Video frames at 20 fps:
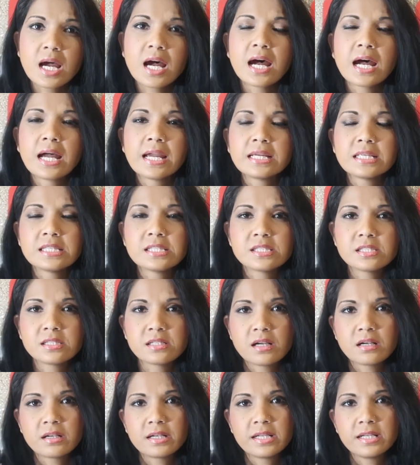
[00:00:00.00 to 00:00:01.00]
I
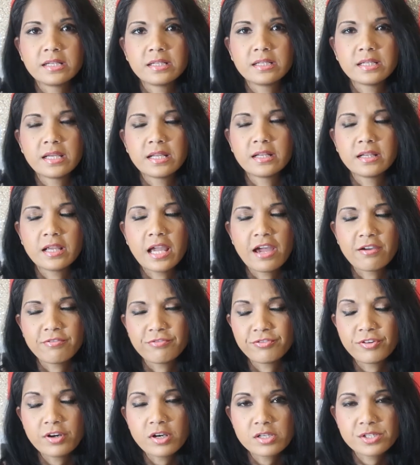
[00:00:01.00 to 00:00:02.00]
started getting, at
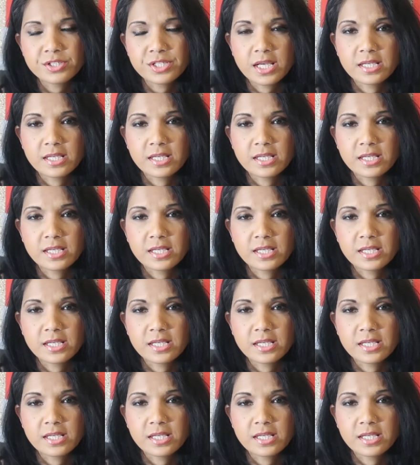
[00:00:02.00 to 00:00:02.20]
first